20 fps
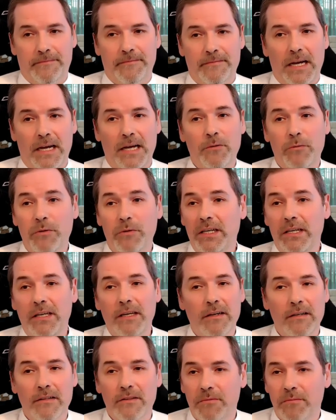And we
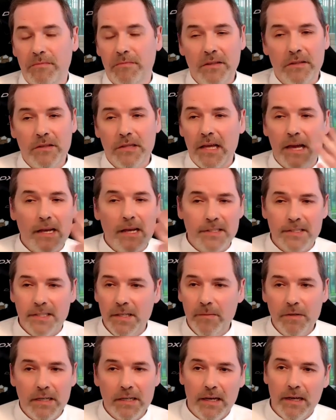healed the
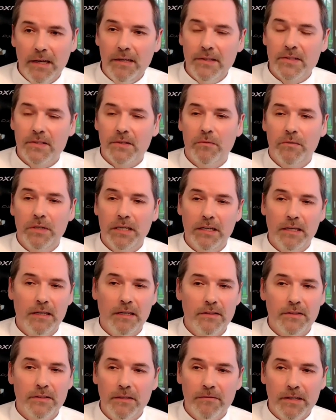extreme case, we
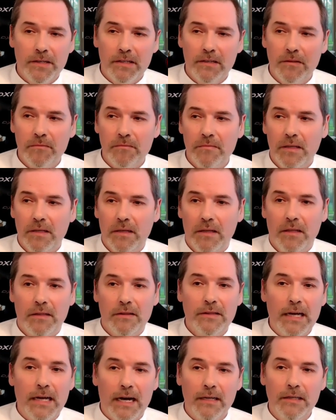healed even
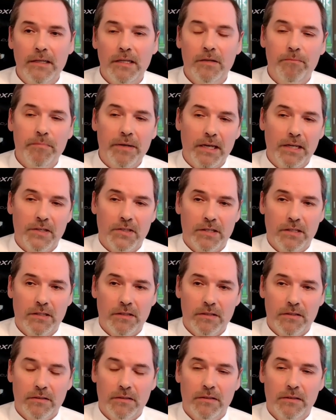dying
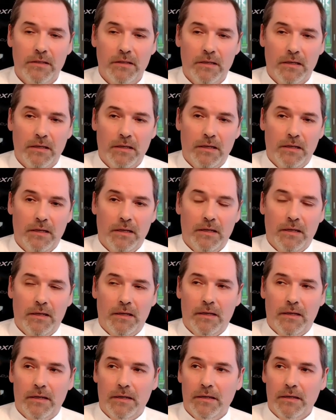patient,
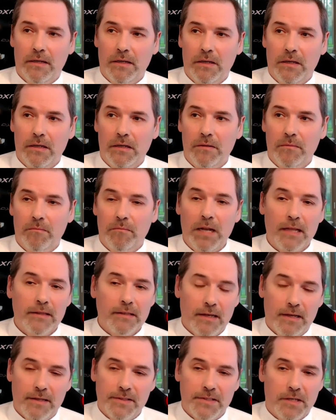blood
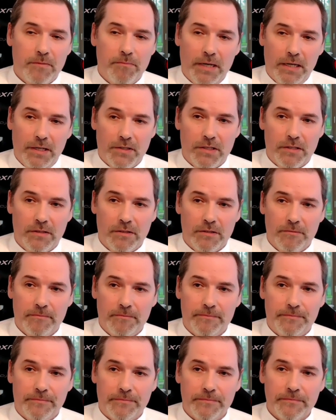cancer patient.
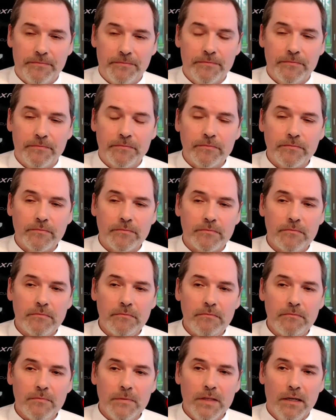
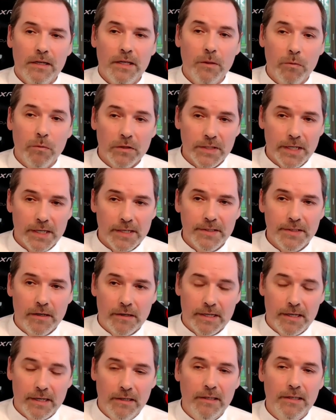He was
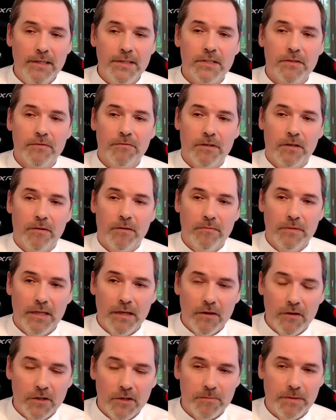released from the
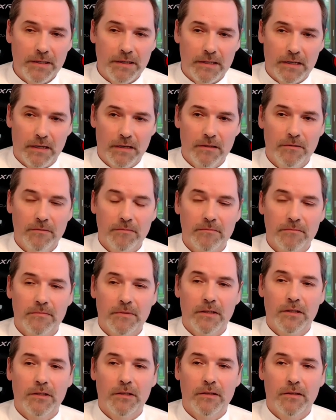hospital
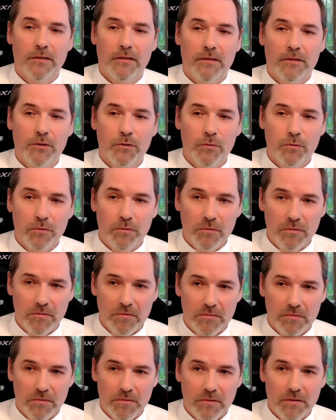to
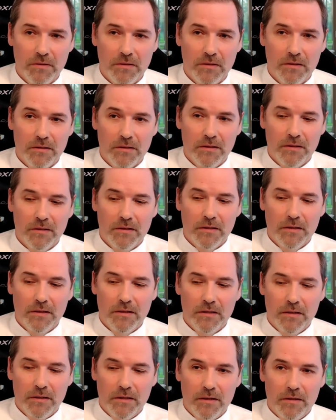
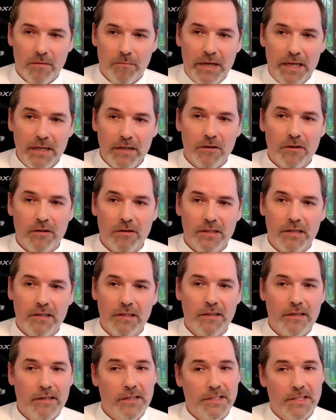make order
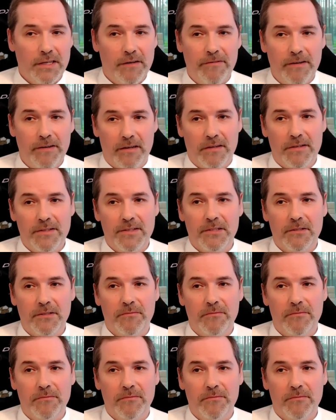in his affairs.